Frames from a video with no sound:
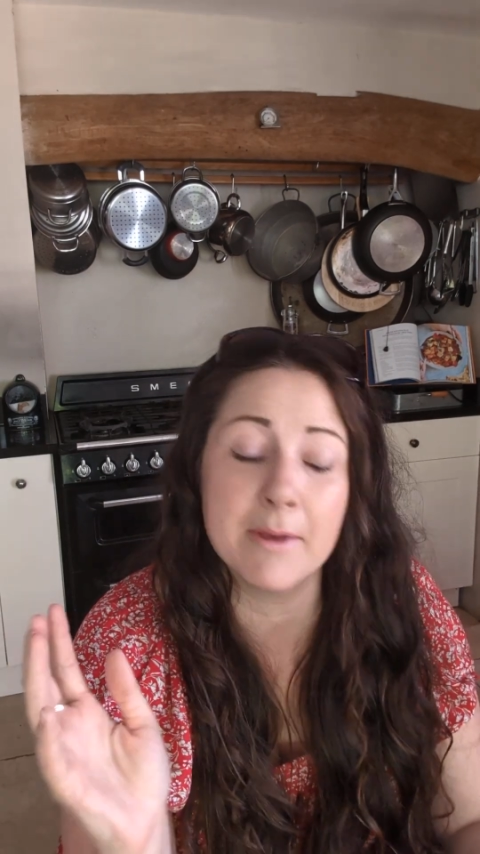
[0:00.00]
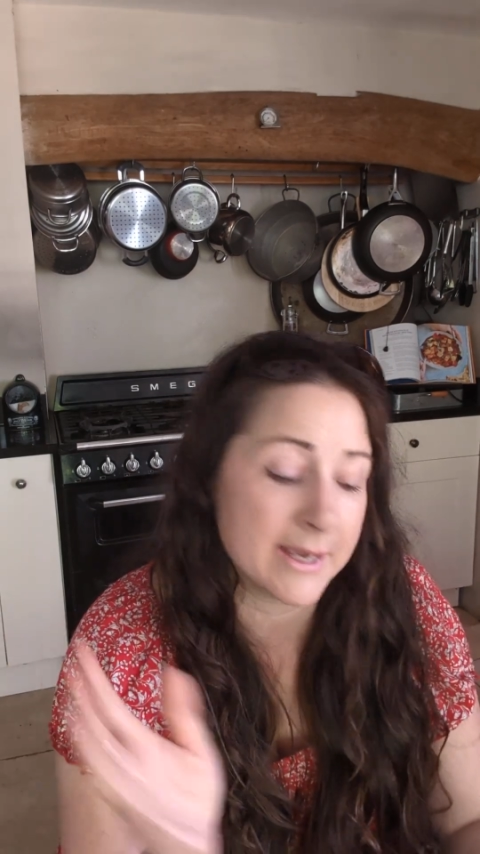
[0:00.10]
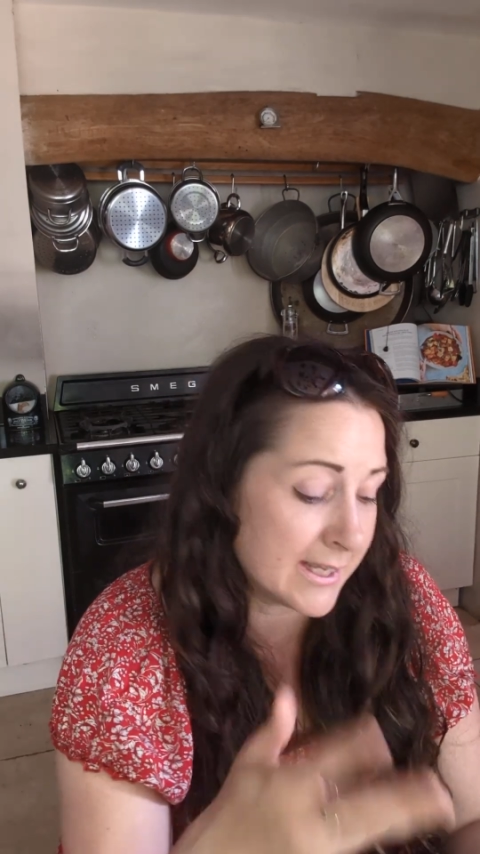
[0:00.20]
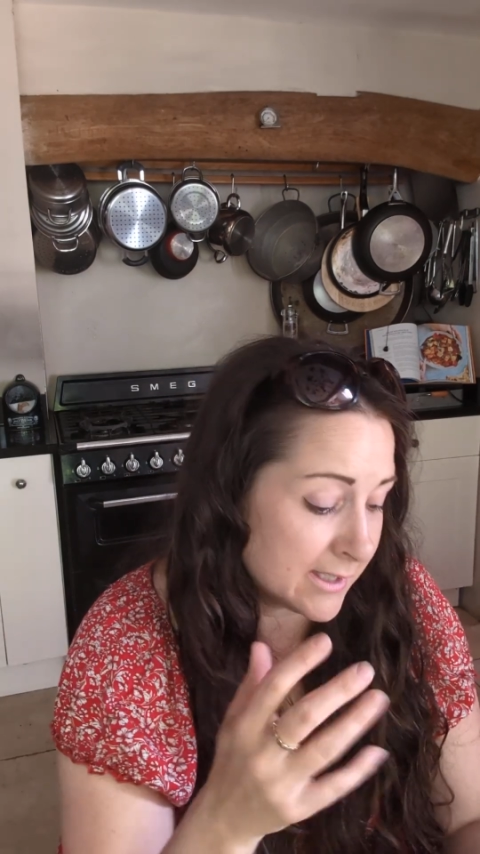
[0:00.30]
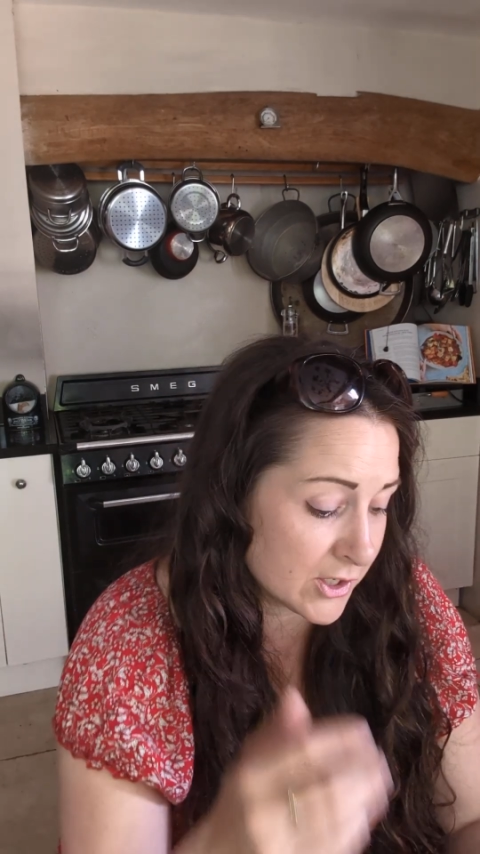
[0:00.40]

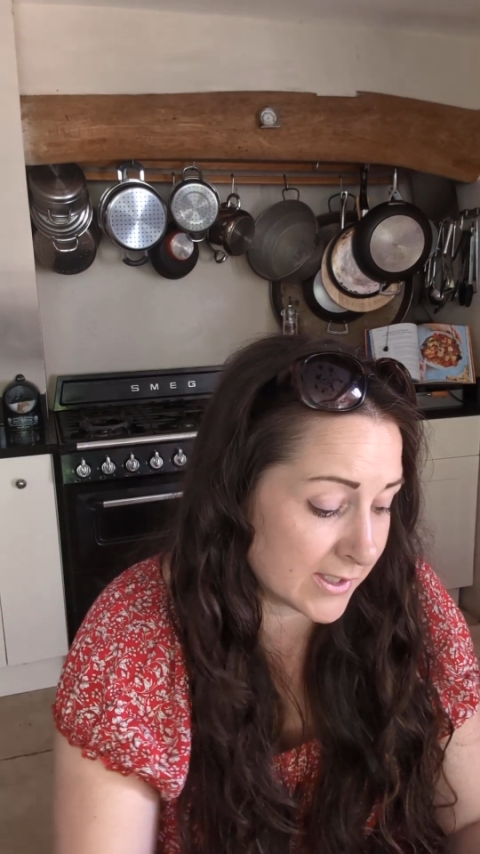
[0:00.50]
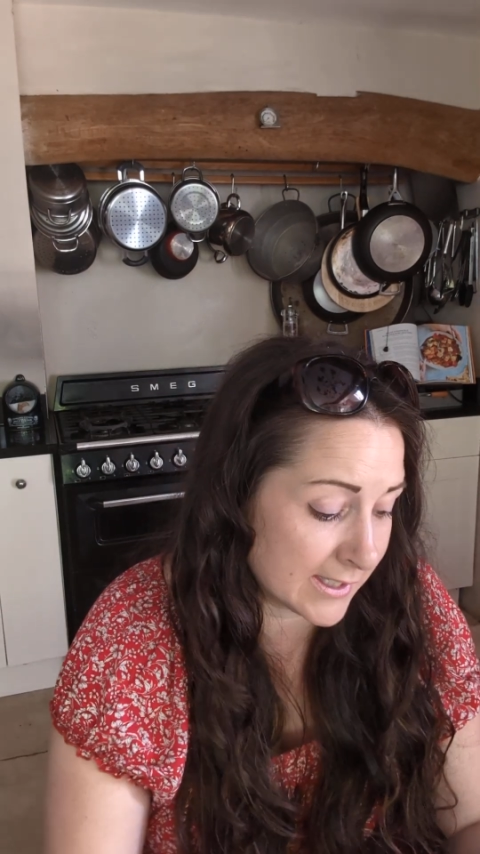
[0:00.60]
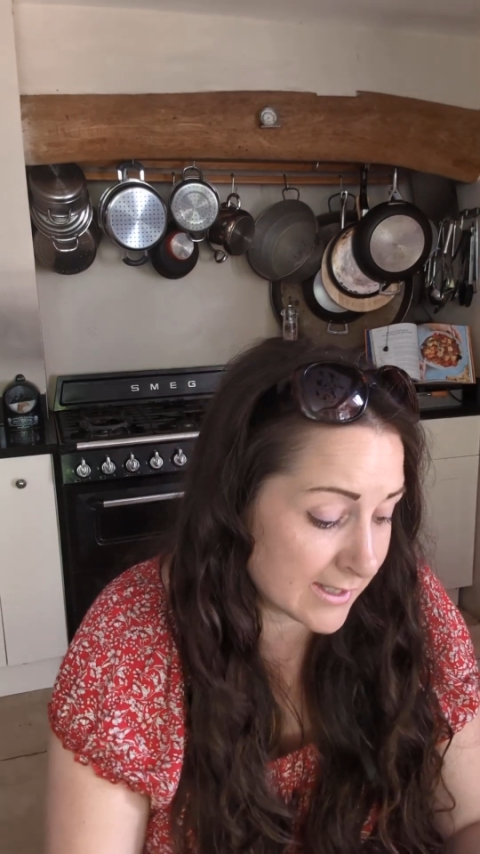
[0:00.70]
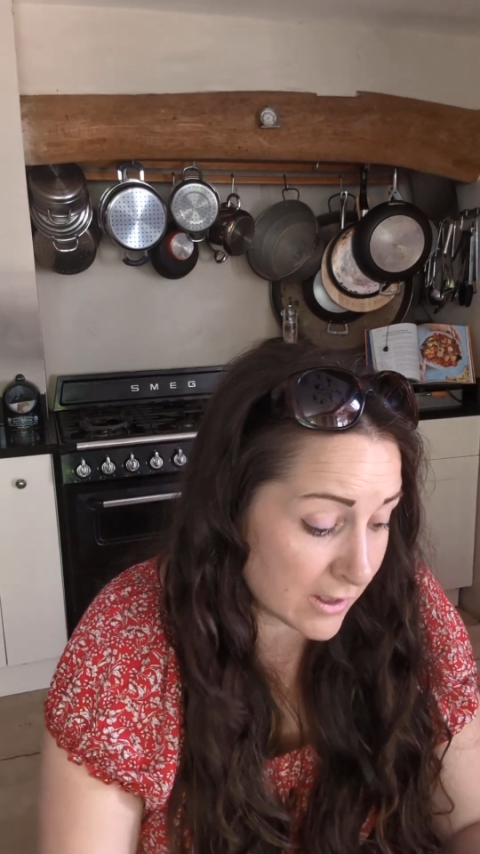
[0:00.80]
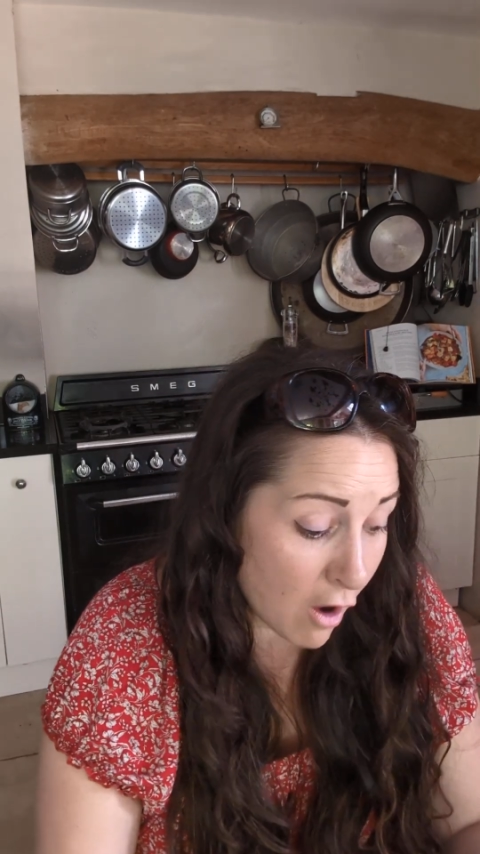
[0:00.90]
but kids under
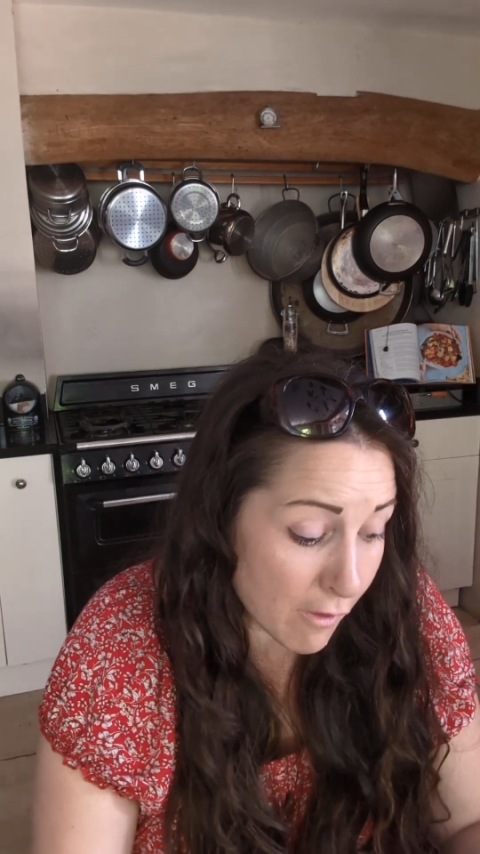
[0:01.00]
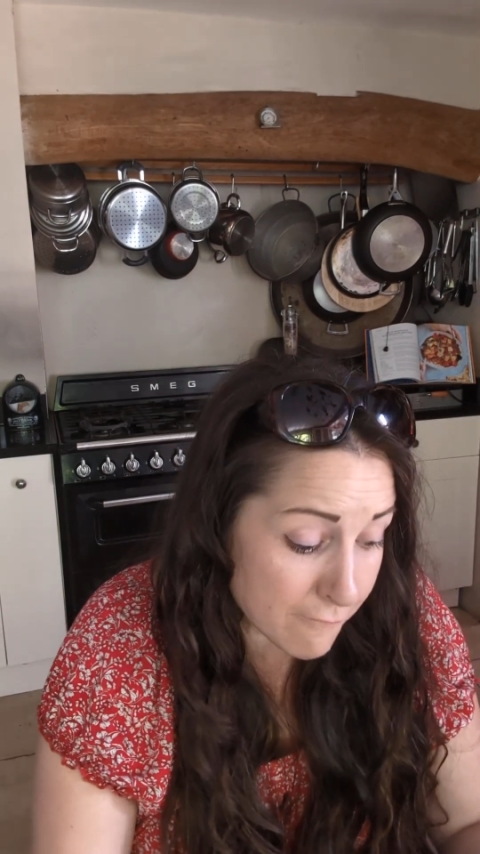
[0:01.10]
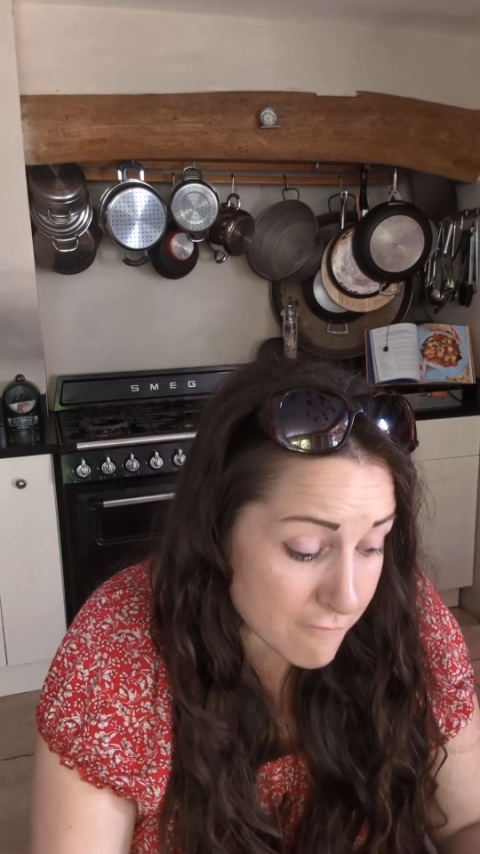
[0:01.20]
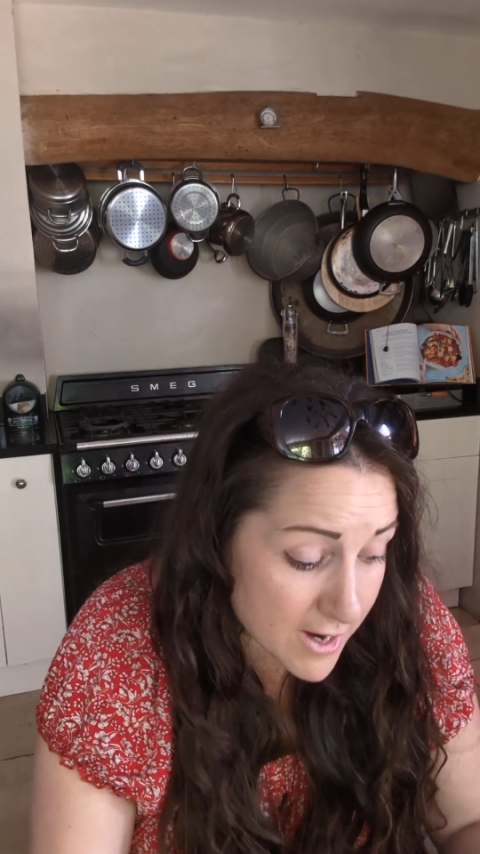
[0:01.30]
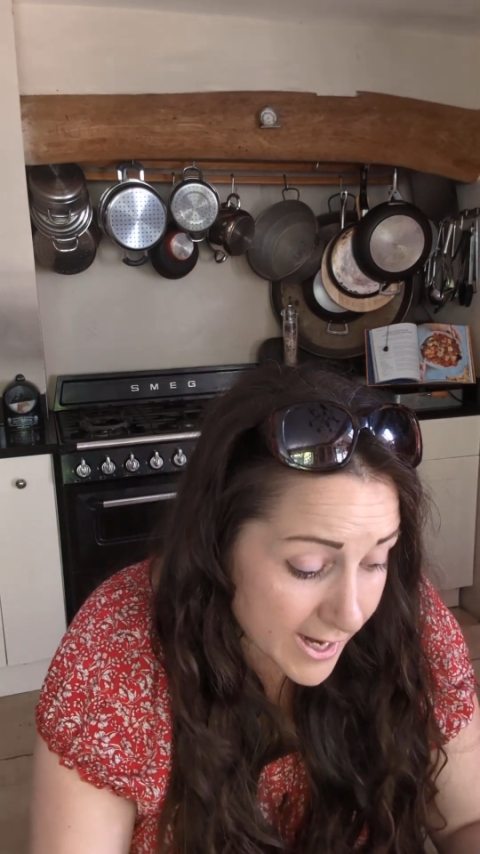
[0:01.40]
16 are
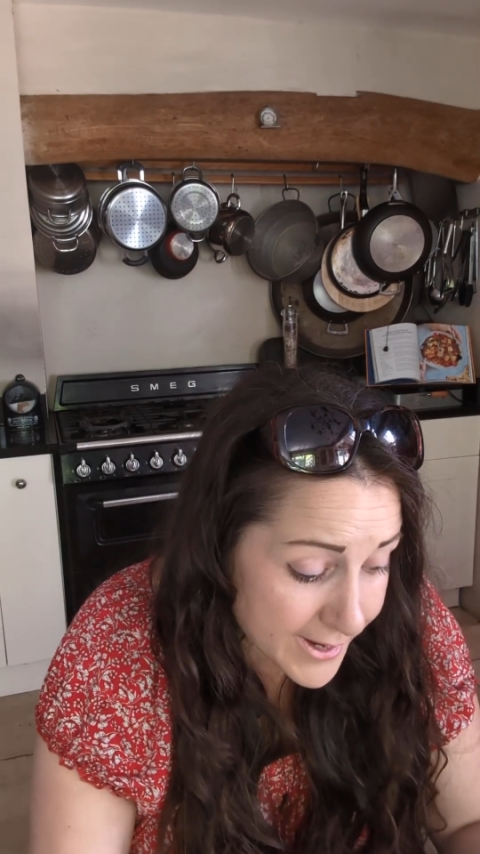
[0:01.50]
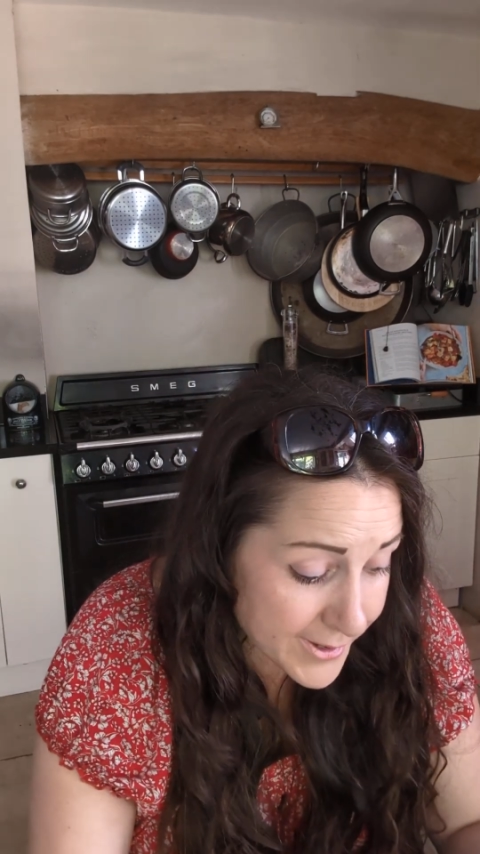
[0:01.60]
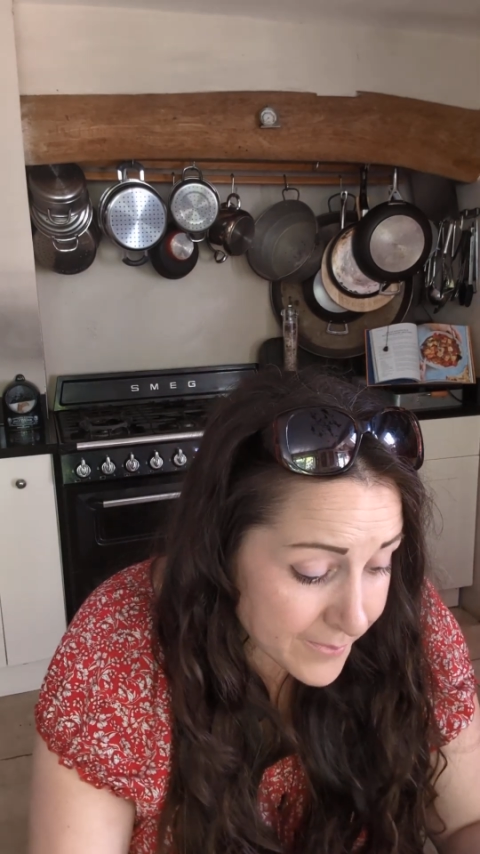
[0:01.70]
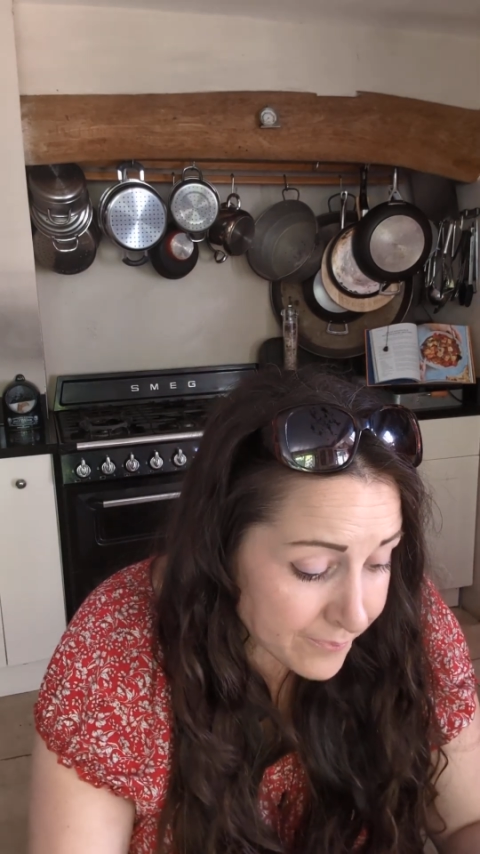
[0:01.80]
free.